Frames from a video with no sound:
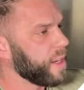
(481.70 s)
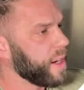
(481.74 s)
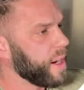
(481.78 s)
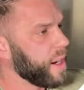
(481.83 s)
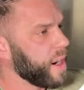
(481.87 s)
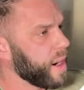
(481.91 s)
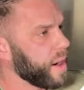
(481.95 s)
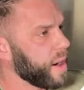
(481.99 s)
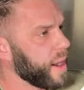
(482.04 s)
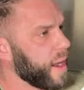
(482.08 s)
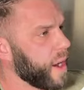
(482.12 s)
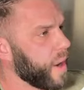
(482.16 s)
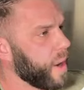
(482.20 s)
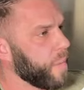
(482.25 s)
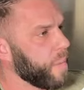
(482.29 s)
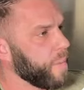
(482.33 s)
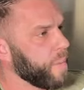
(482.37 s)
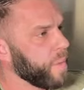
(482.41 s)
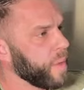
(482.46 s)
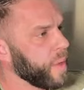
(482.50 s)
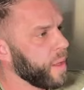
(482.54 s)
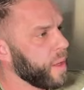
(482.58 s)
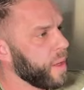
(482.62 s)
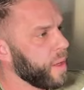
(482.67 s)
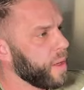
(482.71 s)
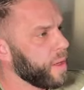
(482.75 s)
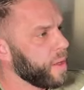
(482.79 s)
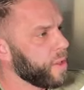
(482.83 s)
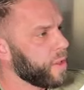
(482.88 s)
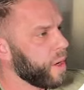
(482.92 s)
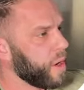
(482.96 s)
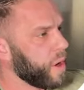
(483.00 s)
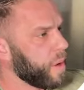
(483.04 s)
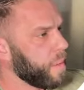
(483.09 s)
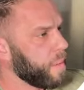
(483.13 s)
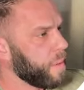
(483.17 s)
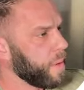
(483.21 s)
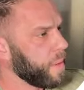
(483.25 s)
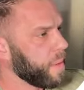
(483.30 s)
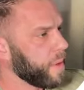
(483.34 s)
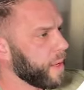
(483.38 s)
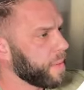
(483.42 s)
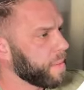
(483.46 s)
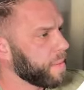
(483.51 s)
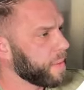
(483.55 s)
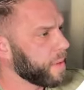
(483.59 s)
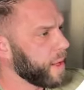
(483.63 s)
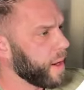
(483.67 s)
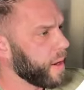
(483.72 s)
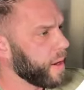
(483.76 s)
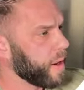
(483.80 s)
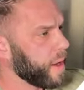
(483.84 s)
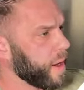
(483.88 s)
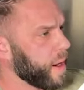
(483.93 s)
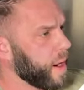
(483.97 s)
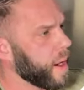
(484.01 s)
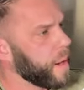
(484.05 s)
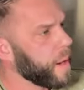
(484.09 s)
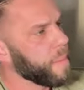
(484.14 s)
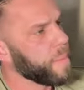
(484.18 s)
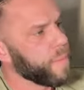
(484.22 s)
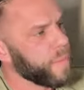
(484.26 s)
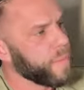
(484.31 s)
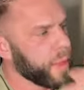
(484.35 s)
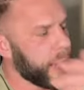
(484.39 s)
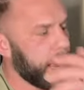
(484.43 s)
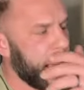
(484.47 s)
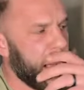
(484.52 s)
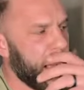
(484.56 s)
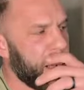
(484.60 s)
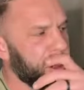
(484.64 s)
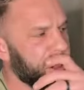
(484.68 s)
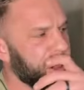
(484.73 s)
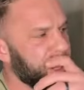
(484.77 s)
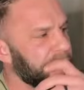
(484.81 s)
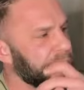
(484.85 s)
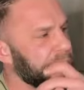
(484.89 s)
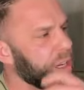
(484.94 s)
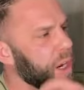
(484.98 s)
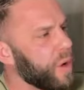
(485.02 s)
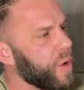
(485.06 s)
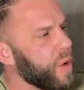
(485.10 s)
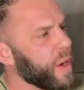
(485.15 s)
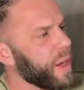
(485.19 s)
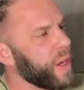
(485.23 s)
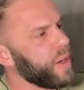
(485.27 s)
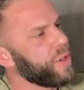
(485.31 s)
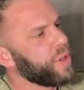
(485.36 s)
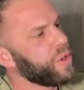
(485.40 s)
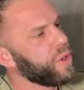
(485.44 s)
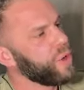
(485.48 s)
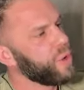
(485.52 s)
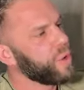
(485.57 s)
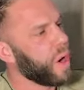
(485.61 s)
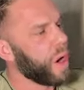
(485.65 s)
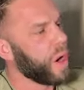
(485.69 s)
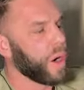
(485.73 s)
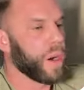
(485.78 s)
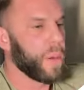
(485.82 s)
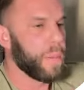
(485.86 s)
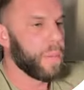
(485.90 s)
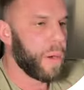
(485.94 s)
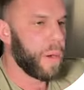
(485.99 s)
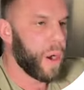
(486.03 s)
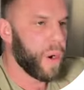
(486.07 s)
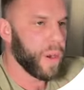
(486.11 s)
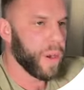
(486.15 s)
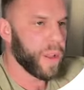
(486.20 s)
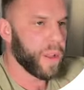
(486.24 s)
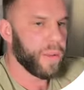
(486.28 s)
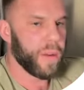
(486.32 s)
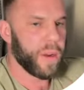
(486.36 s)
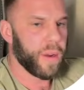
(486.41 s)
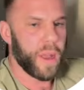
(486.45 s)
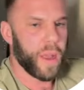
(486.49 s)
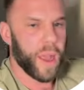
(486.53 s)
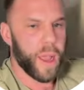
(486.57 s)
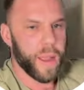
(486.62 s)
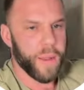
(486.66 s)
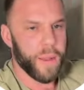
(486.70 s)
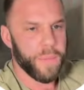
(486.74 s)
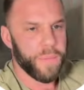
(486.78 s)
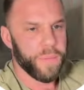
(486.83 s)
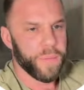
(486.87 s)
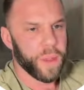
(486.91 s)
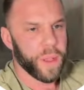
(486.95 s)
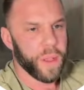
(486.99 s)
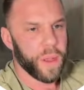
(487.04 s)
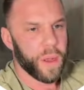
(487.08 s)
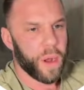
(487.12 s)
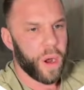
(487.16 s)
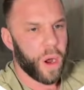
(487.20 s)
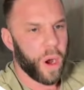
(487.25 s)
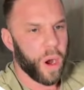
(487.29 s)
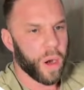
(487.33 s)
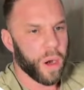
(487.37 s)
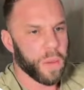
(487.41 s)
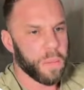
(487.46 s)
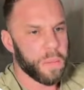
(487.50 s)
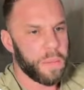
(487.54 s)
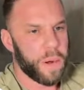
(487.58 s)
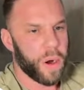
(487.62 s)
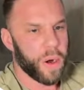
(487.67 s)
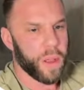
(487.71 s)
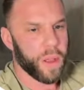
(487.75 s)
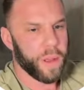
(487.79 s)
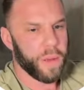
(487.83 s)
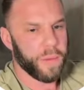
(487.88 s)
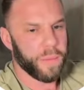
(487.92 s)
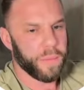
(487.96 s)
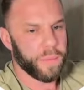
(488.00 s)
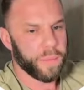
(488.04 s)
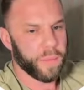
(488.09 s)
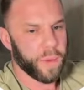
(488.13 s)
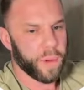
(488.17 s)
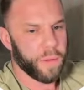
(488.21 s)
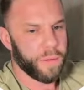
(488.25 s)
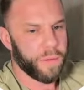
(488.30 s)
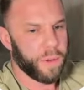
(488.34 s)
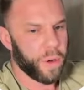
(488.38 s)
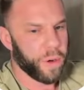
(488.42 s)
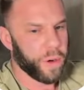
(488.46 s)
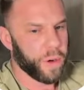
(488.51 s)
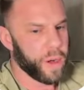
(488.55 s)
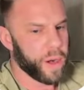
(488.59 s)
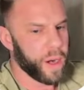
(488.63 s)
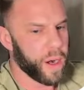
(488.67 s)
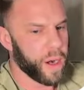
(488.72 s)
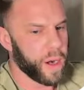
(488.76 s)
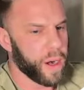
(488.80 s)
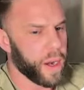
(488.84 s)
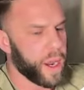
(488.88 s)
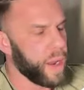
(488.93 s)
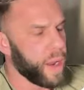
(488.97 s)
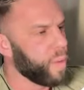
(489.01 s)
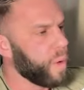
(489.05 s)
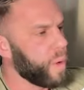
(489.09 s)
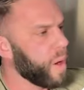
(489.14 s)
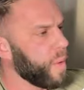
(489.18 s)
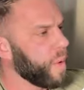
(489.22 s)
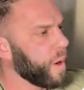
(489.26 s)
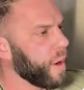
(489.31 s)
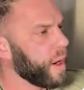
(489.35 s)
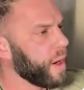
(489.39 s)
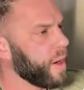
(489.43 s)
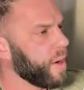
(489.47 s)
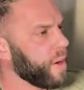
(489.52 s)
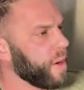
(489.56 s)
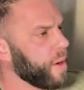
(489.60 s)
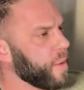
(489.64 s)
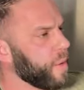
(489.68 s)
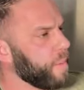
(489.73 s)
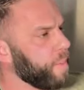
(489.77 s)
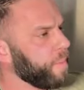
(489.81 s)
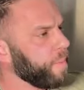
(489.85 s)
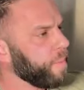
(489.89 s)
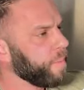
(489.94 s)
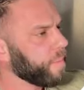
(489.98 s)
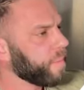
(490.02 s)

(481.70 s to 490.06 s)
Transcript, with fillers: in here now. So, yep, there they are. Now let's go into our component, uh, our component folder here. And what we're gonna do